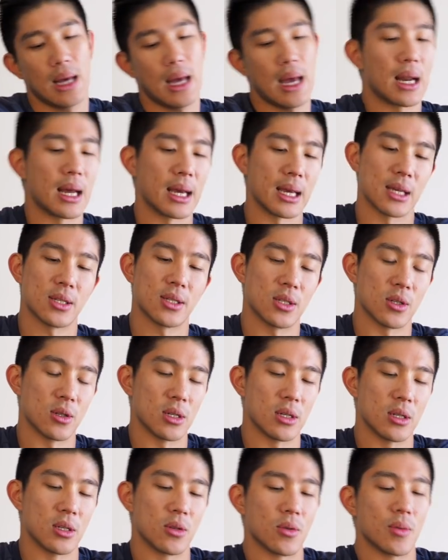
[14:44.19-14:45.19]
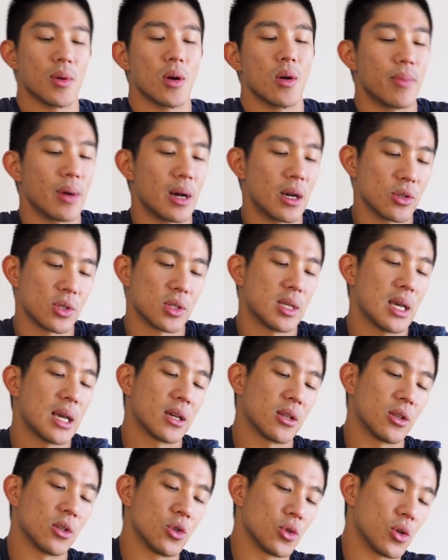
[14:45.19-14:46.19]
I guess the remote, but I'll just take
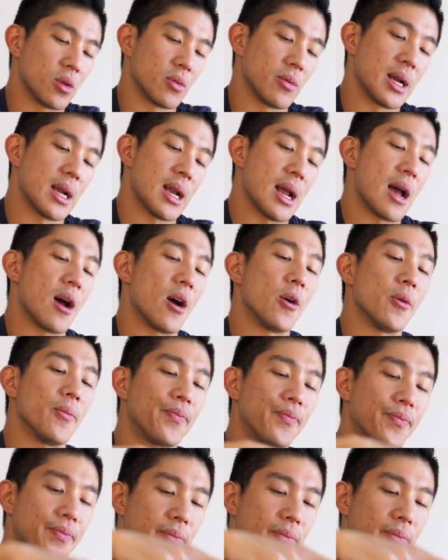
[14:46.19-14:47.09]
out the drone right now.